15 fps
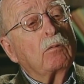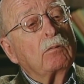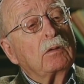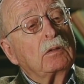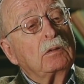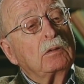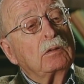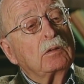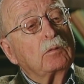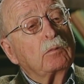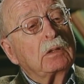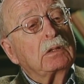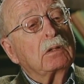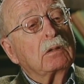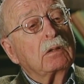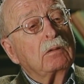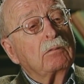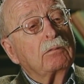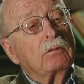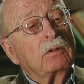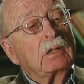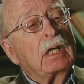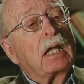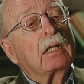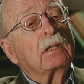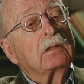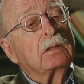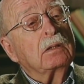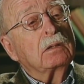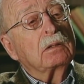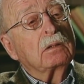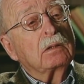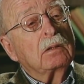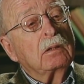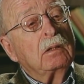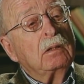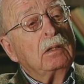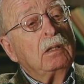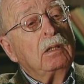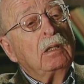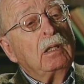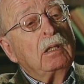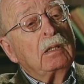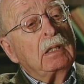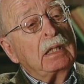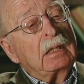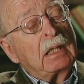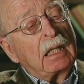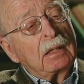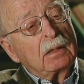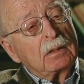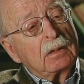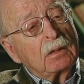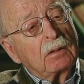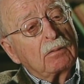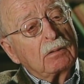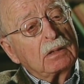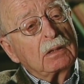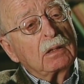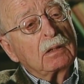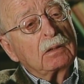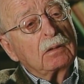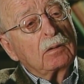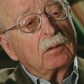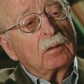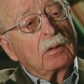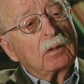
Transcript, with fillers: over to Switzerland for analysis. The, that is the crystals,